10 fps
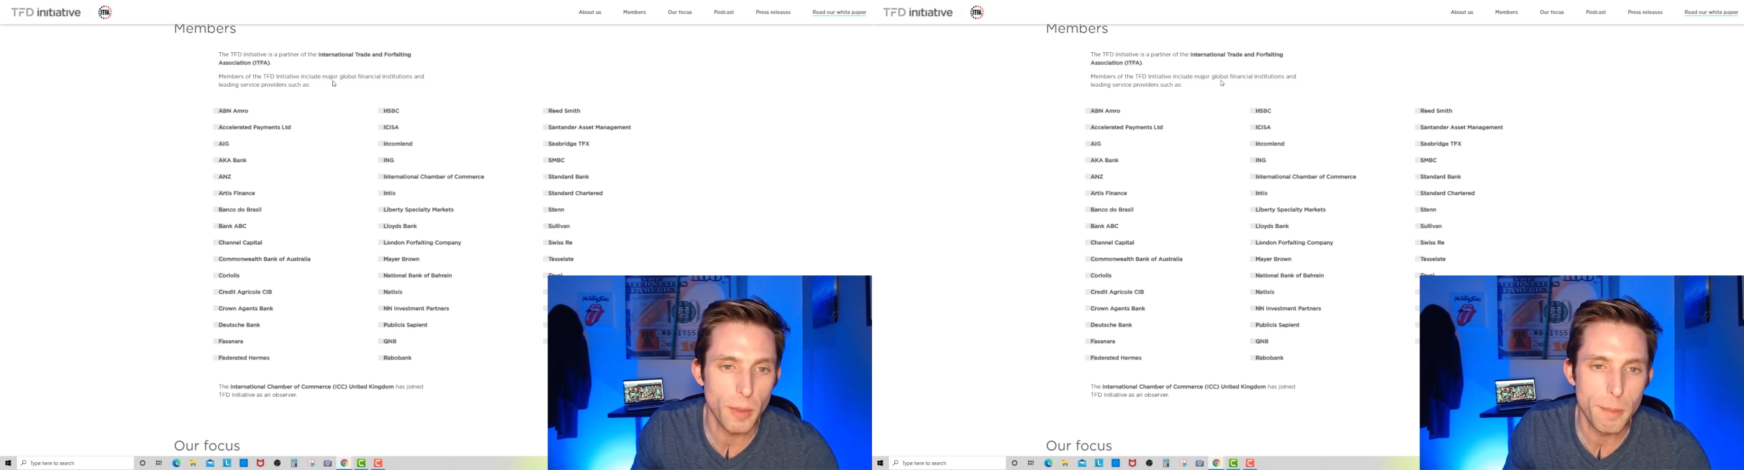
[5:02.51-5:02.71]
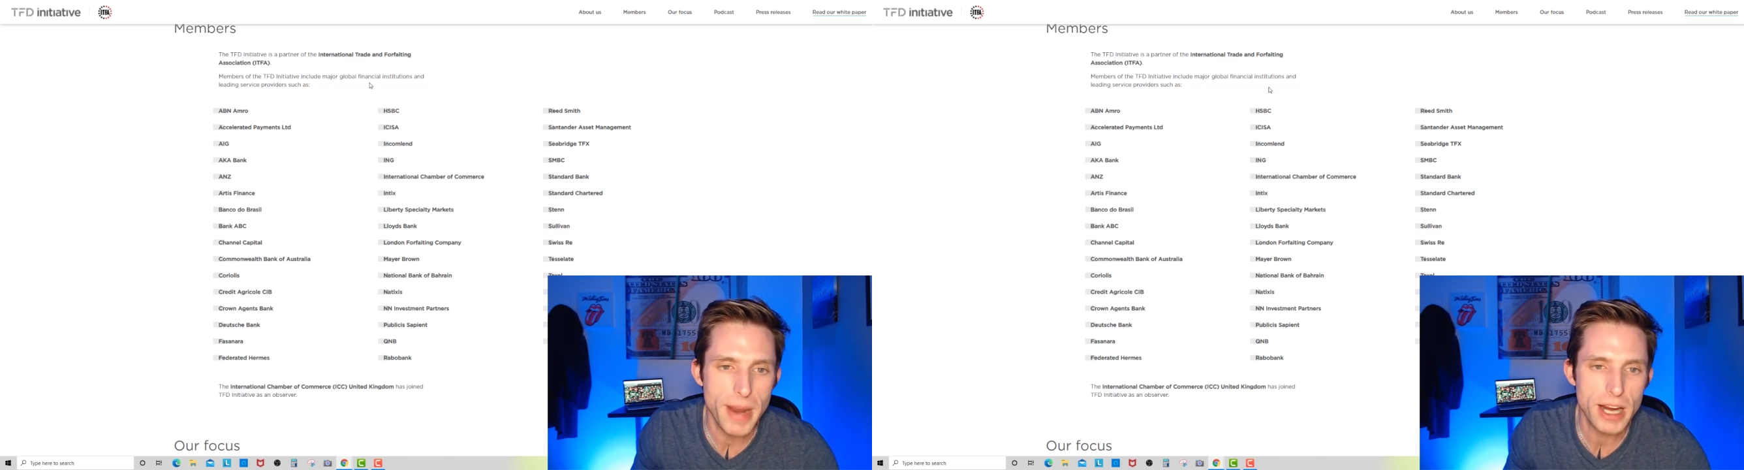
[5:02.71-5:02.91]

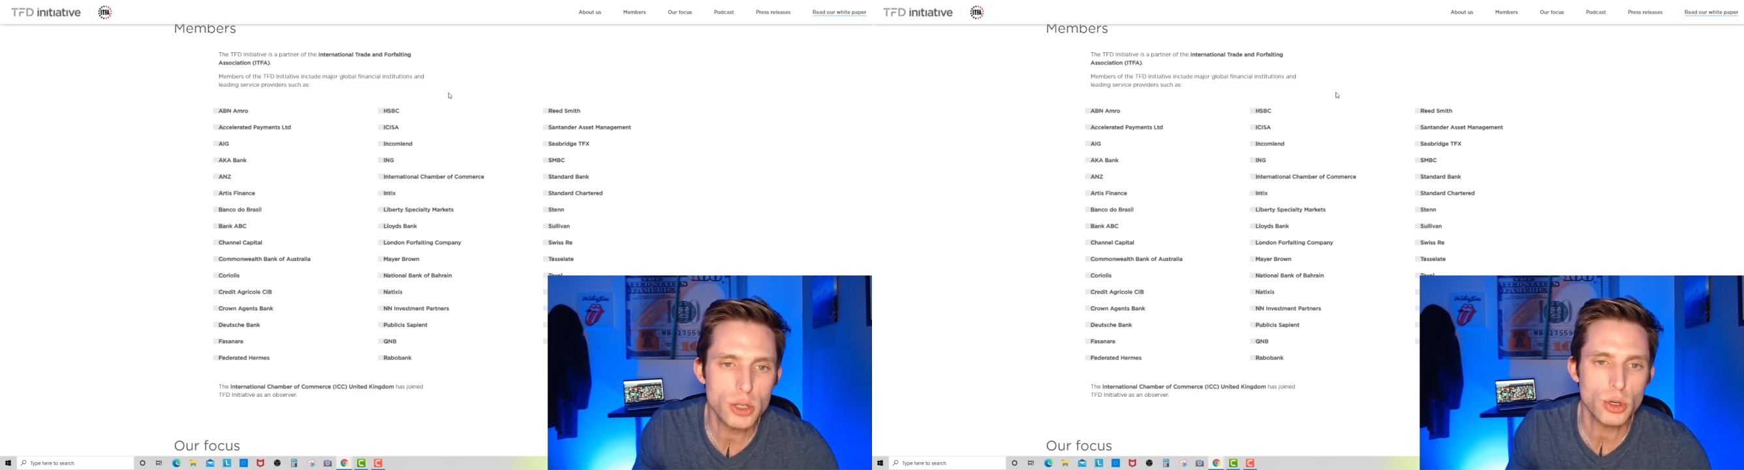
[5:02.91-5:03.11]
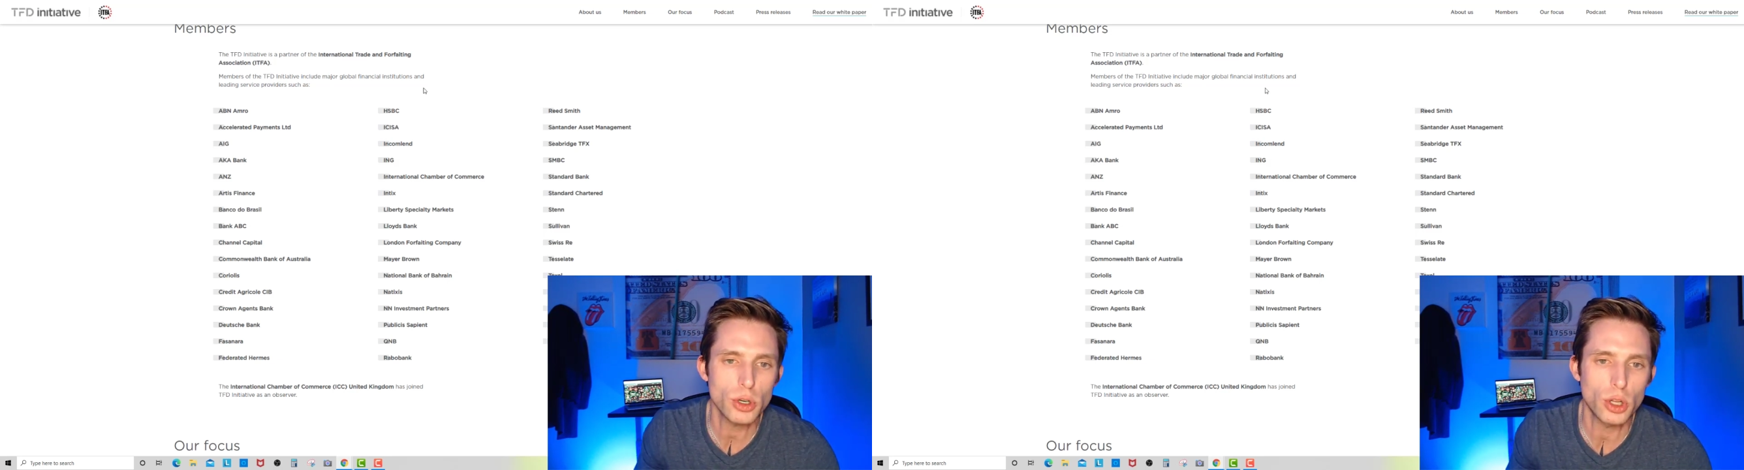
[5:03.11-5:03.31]
are
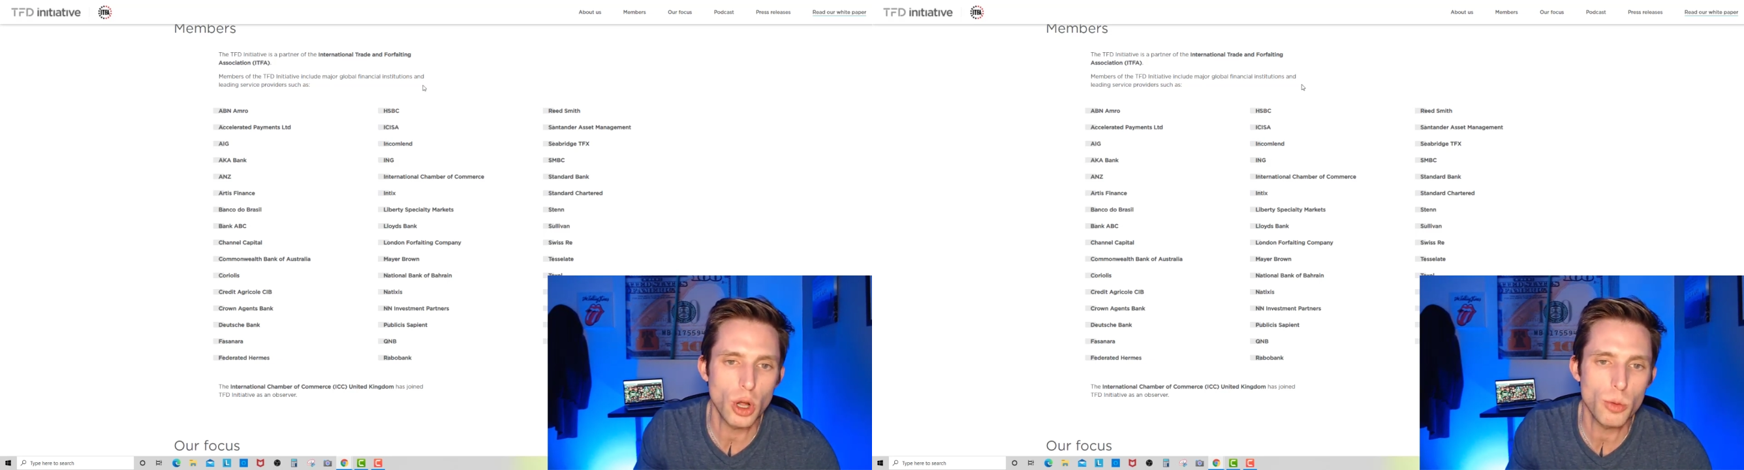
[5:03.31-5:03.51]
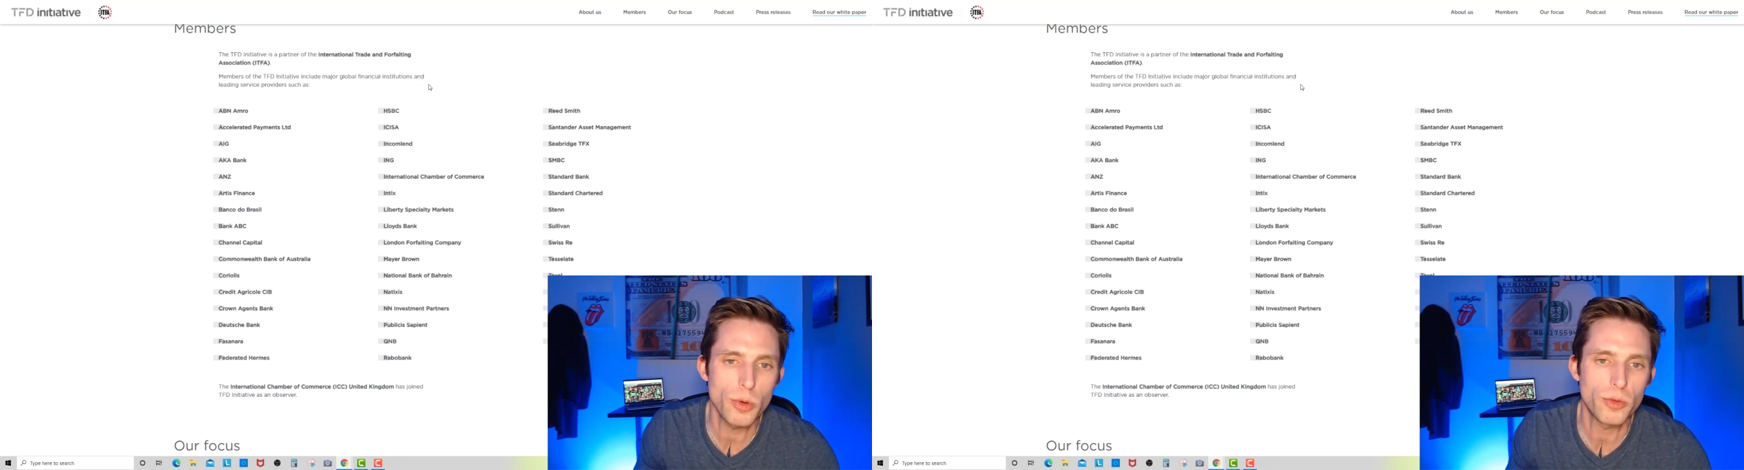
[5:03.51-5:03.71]
major global